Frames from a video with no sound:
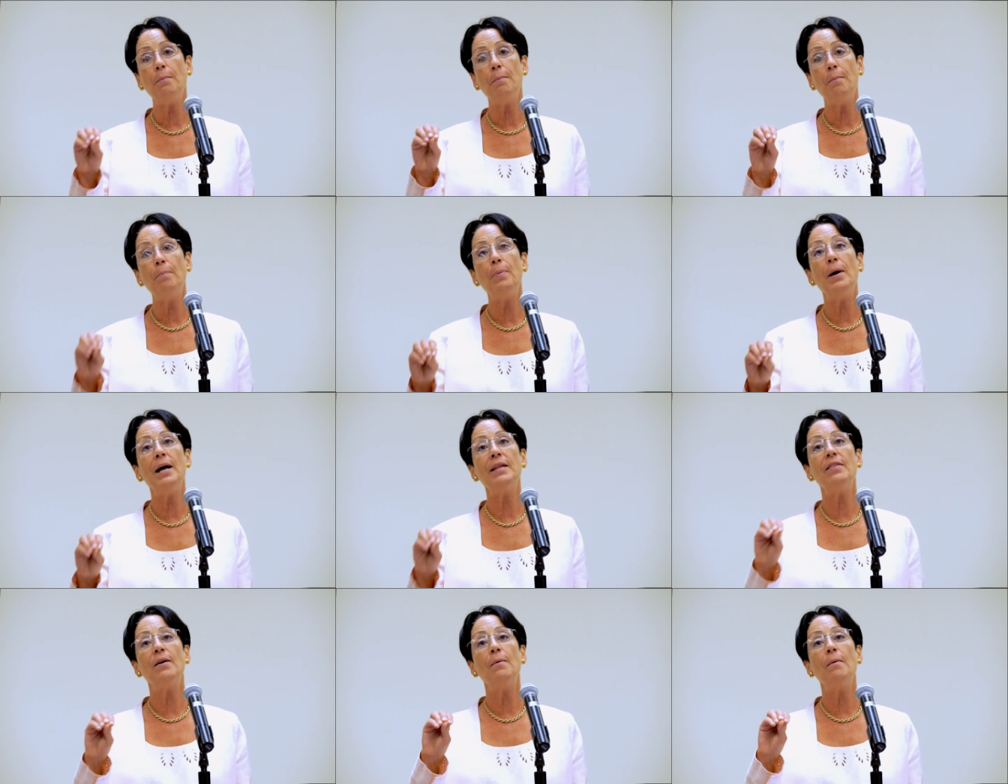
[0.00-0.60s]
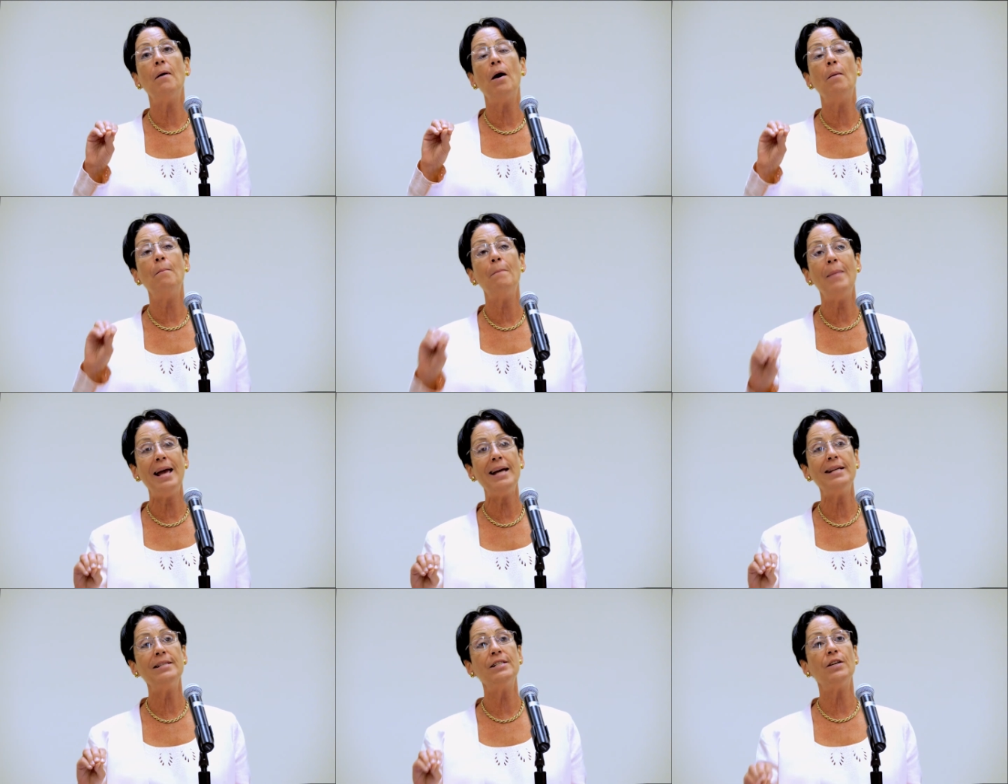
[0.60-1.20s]
but the
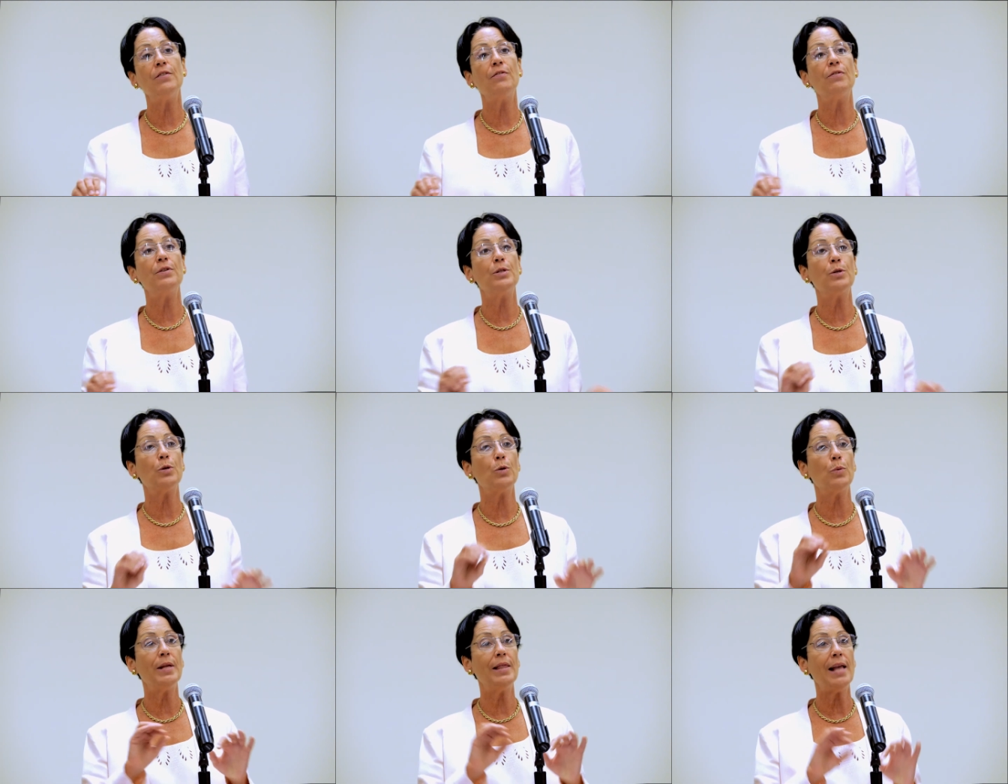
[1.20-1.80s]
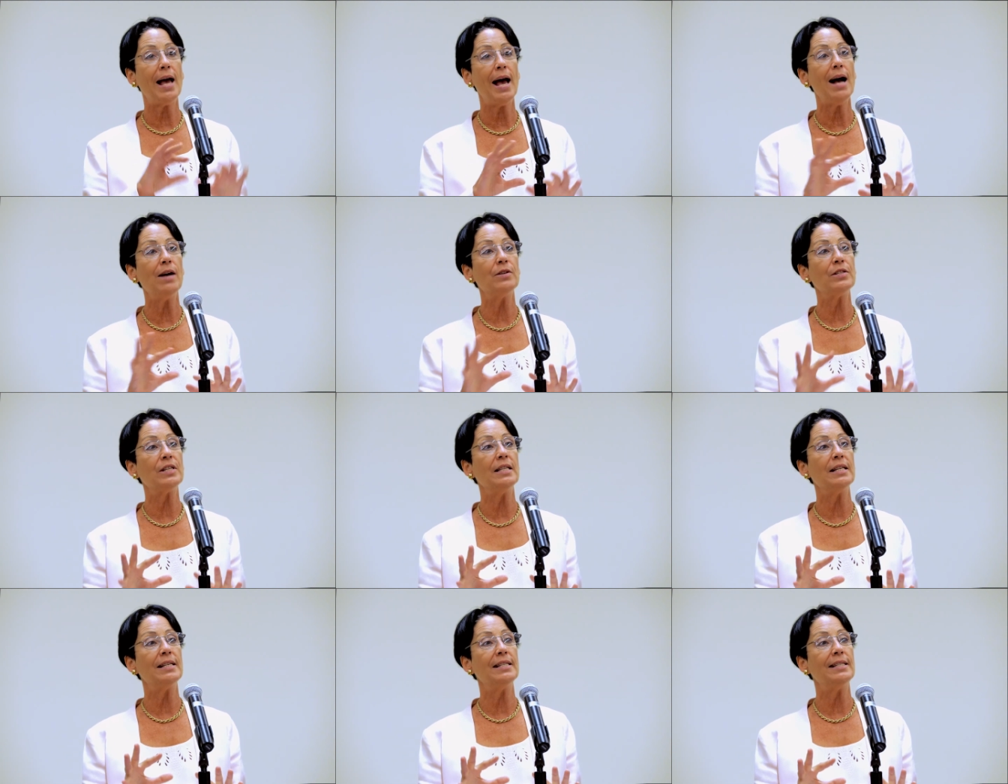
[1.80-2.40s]
main difference between the
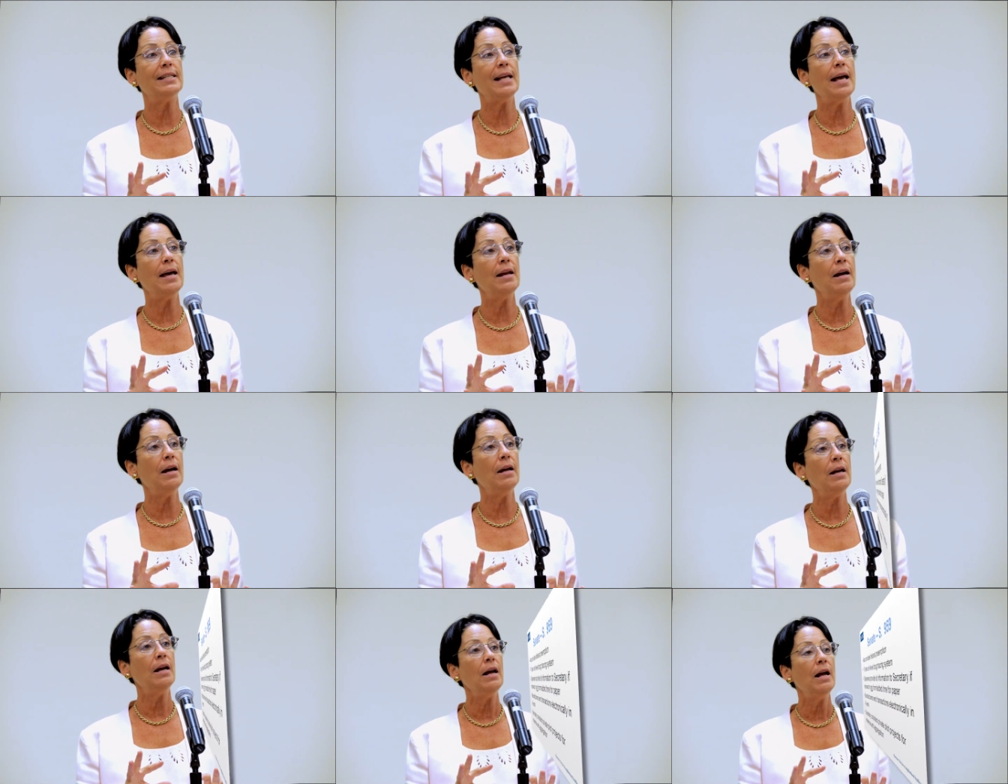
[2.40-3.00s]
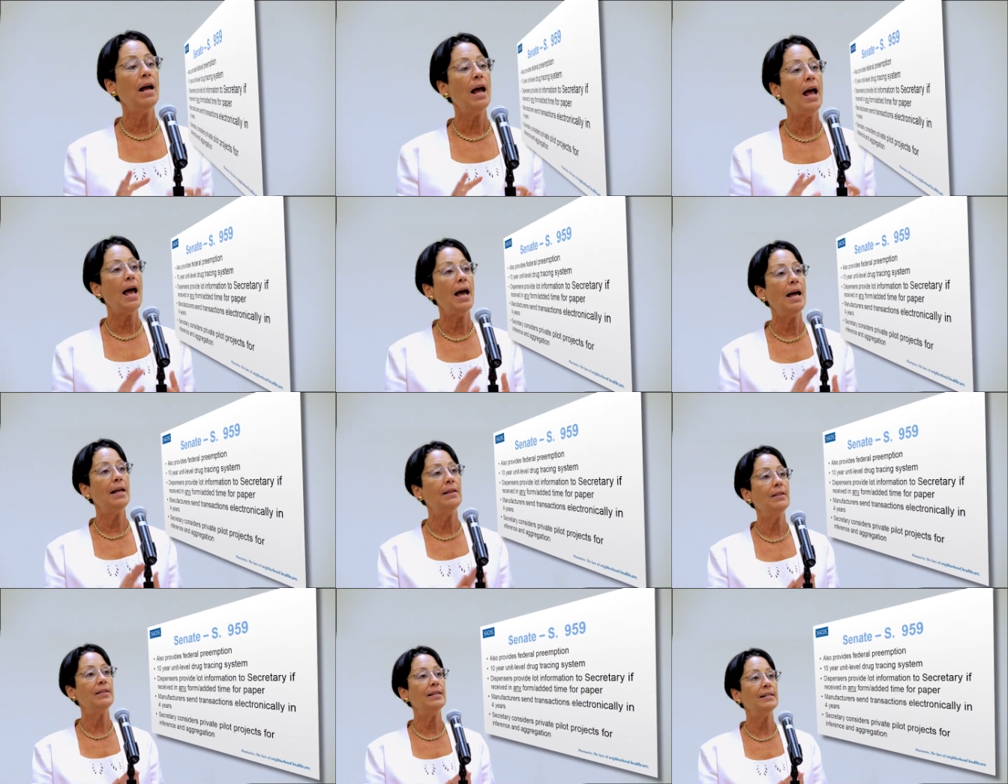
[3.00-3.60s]
House and the Senate,
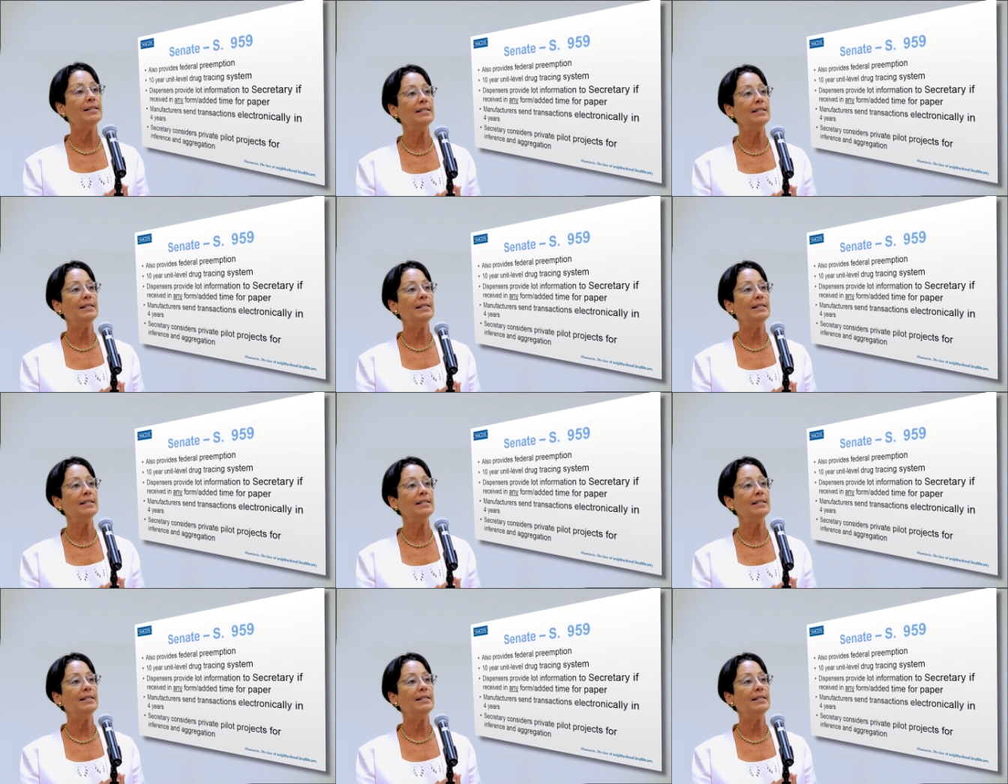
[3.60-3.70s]
and the